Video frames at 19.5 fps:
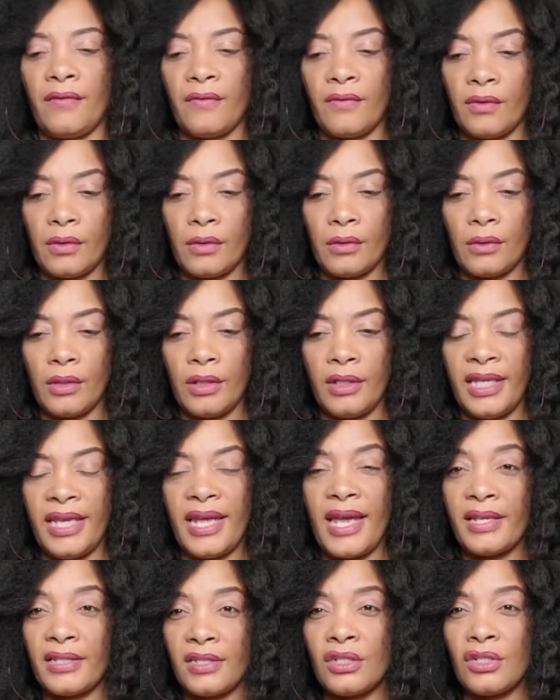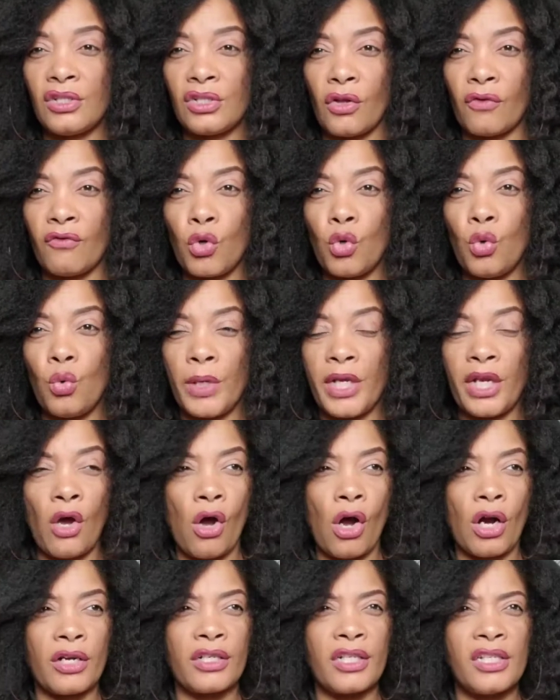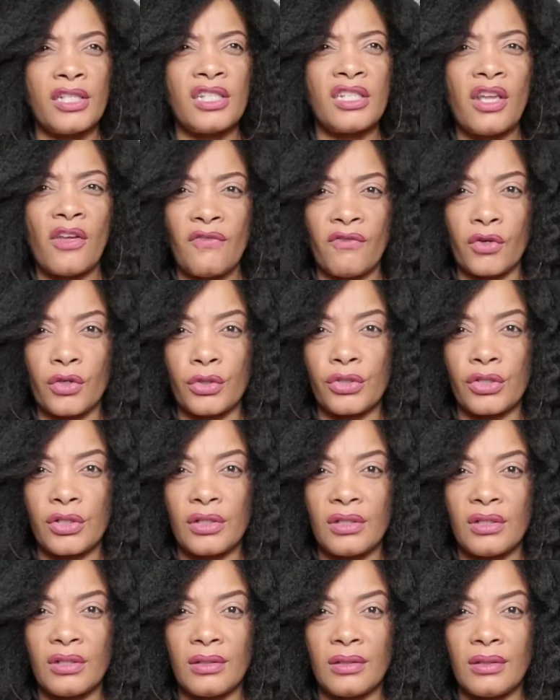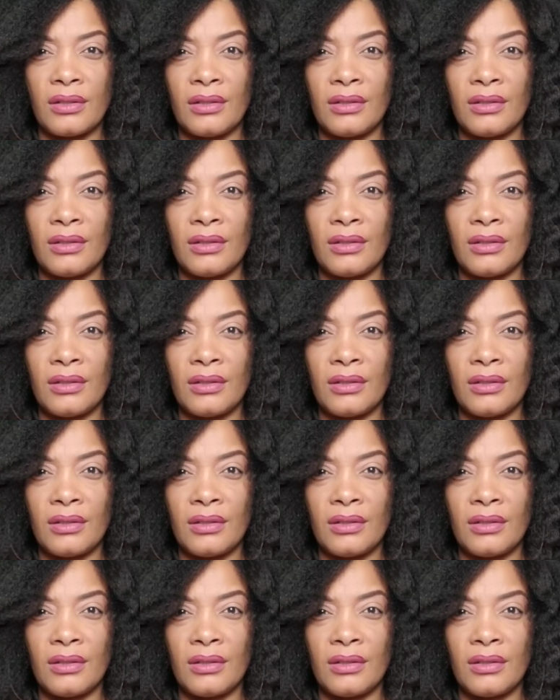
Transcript: And the essence of who we are suffers